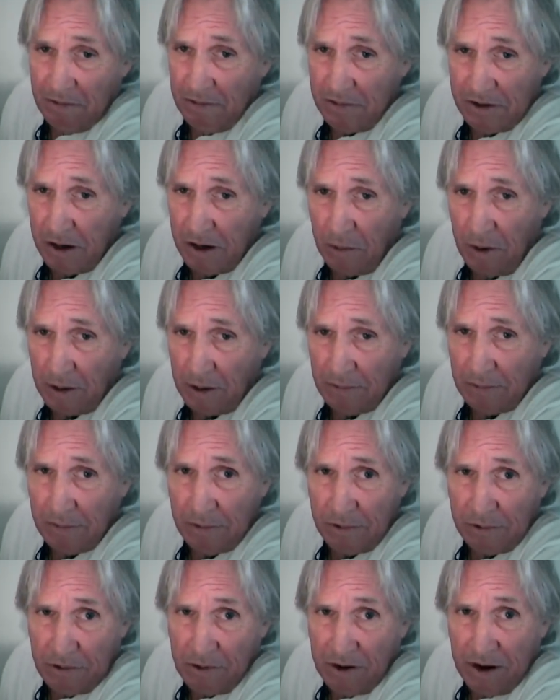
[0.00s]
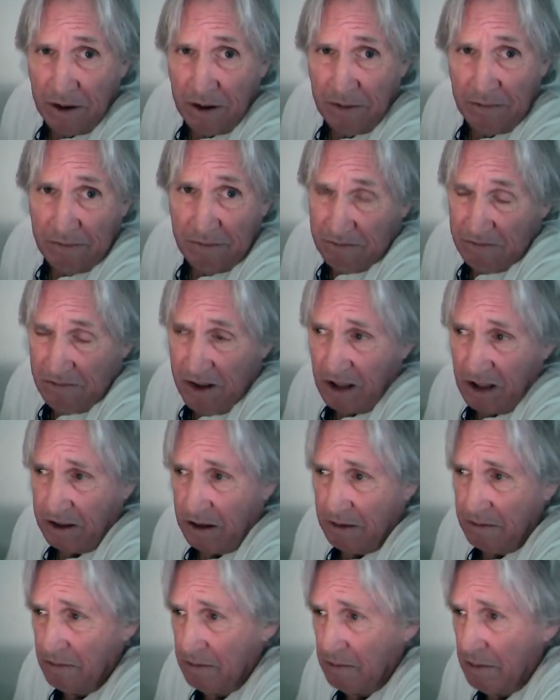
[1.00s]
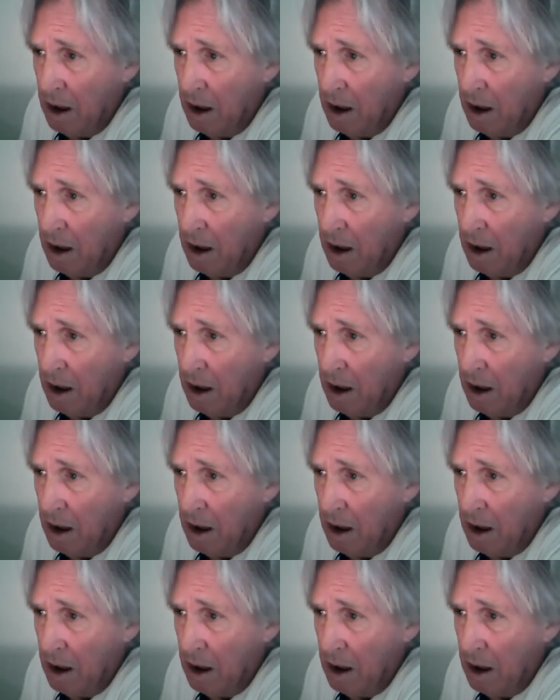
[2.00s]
So what? 3, nothing.